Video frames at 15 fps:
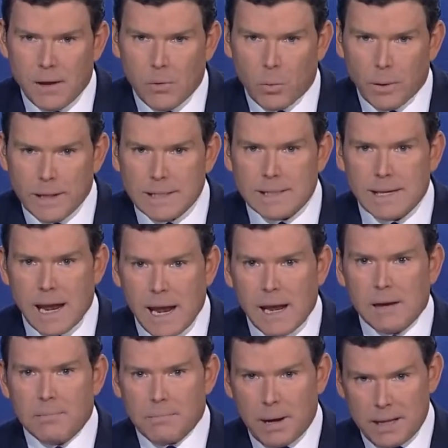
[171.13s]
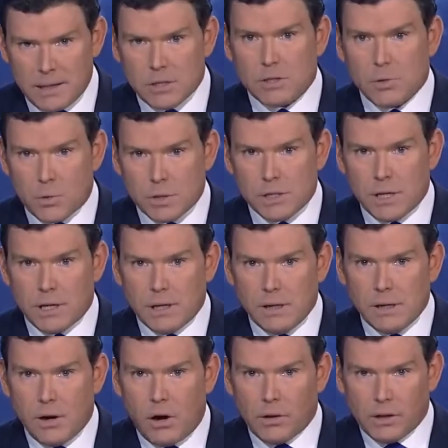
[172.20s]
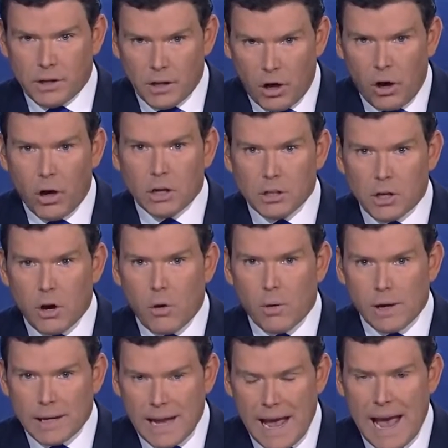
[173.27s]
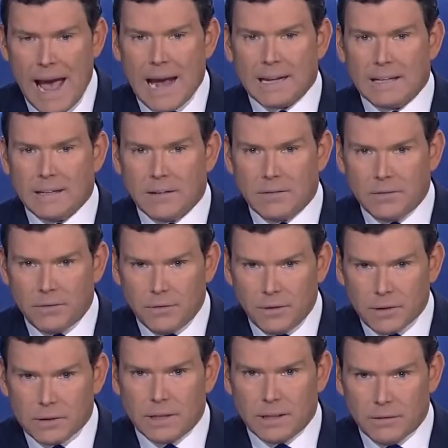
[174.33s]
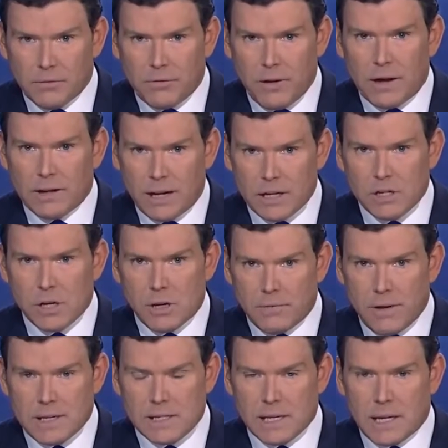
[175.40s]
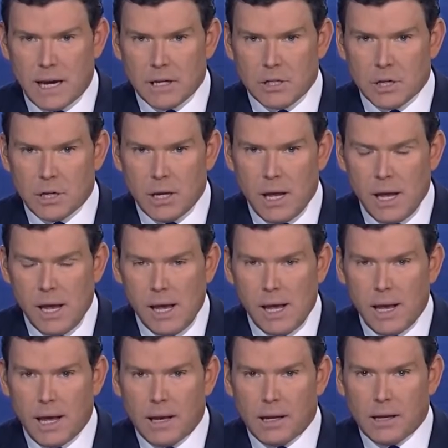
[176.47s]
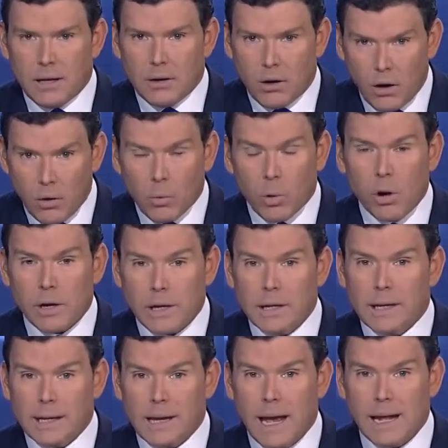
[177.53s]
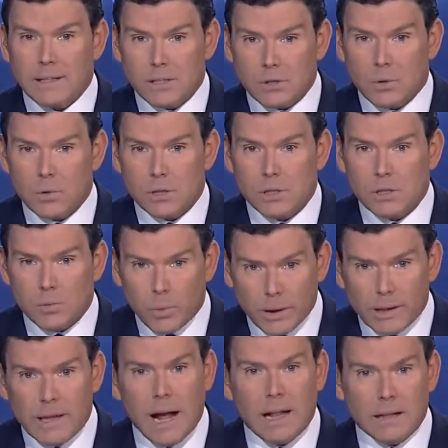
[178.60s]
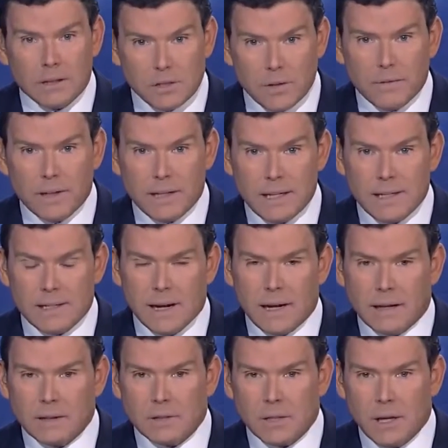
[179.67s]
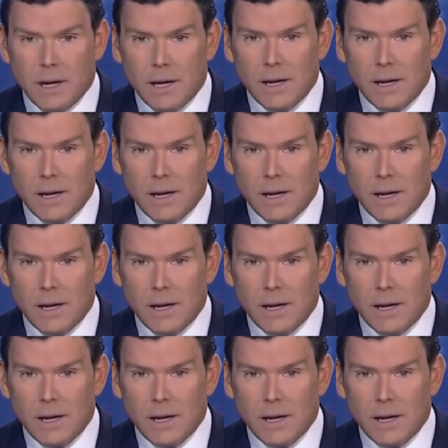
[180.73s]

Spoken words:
We stand by the sourcing on the ongoing active Clinton Foundation investigation and are working to get sources with knowledge of the details